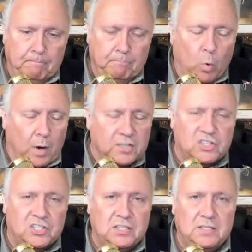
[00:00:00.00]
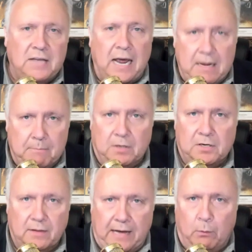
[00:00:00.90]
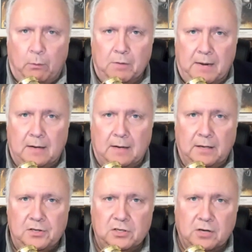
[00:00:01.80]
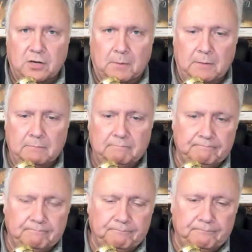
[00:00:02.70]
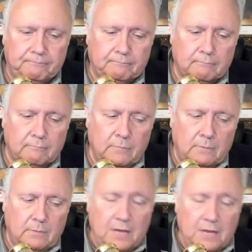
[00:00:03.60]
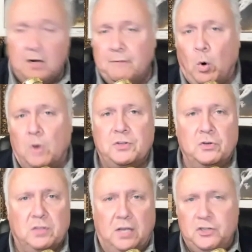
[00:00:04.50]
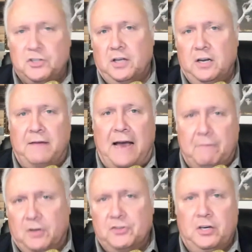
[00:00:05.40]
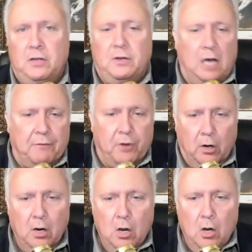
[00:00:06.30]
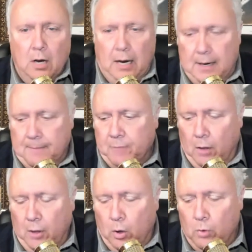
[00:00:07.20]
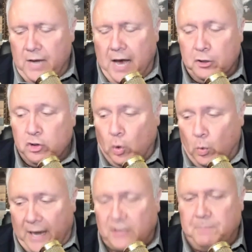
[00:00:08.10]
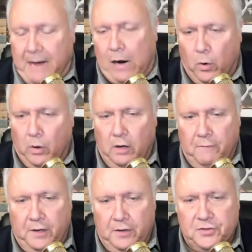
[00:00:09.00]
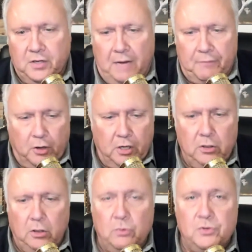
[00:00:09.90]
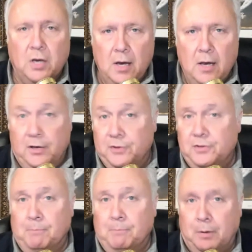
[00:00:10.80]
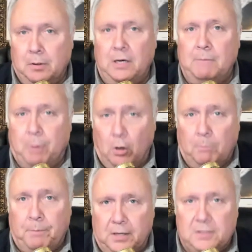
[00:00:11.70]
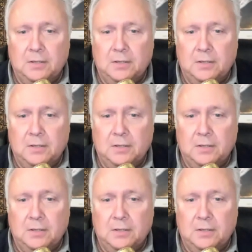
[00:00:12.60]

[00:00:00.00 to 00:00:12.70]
What a statement that would make, ladies and gentlemen. And then, of course, there's legislative advocacy. The governor, although not a direct power of his, the governor can use his bully pulpit